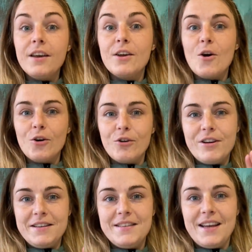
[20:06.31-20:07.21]

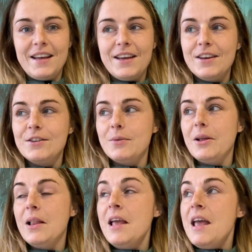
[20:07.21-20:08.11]
concrete sink as
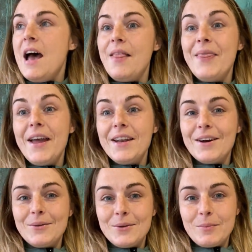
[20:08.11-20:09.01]
well. And then I
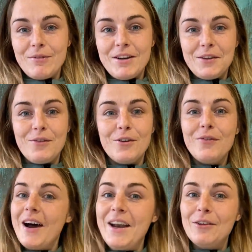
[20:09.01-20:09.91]
will be ready for a
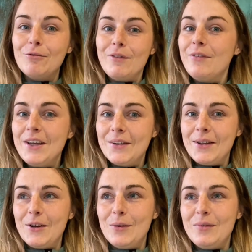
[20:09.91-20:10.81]
final reveal,
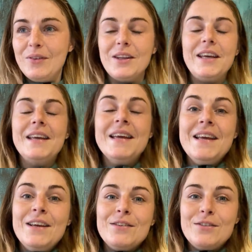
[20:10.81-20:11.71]
hopefully.
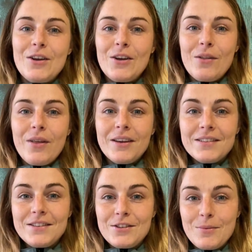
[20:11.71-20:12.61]
So thanks
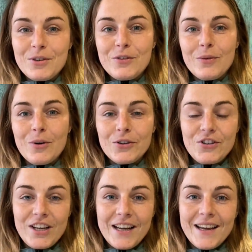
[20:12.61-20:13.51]
so much for
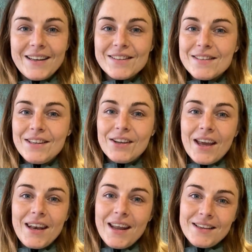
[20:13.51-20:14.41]
watching, and I'll see you
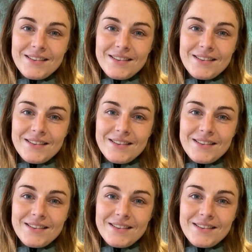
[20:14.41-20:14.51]
again next